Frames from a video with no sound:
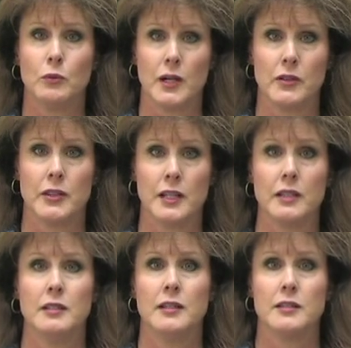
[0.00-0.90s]
while
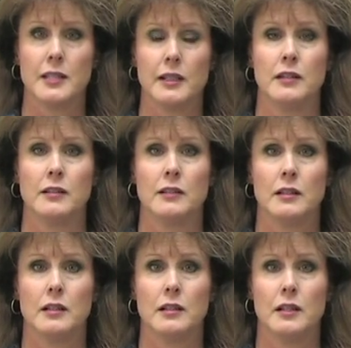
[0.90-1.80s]
they tell
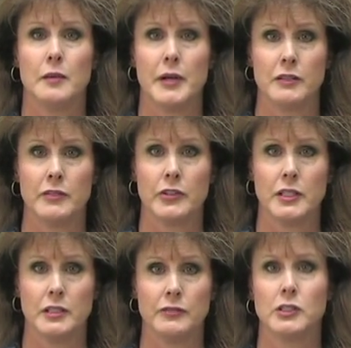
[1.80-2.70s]
about a very
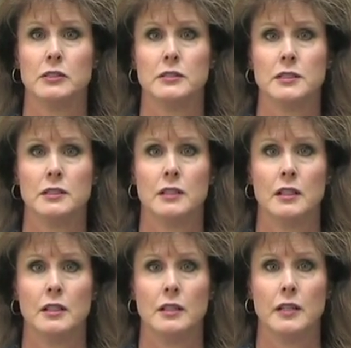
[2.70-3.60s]
difficult
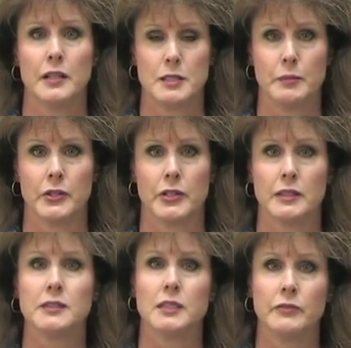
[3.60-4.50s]

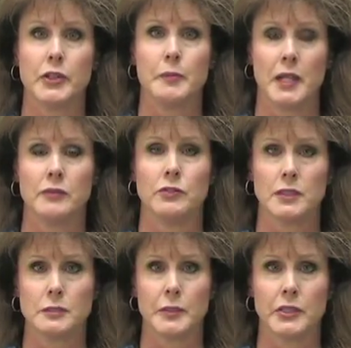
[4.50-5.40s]
experience and very painful
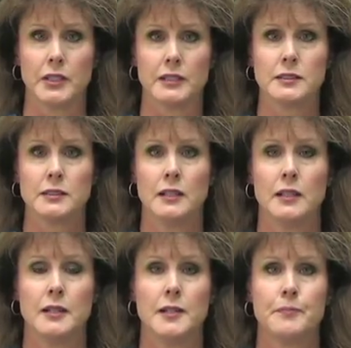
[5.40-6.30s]
experience.
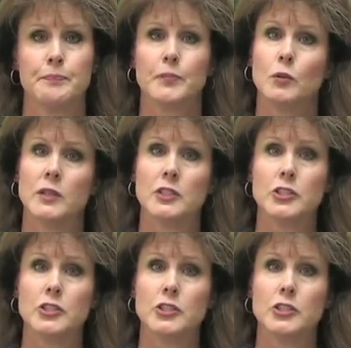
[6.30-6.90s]
When the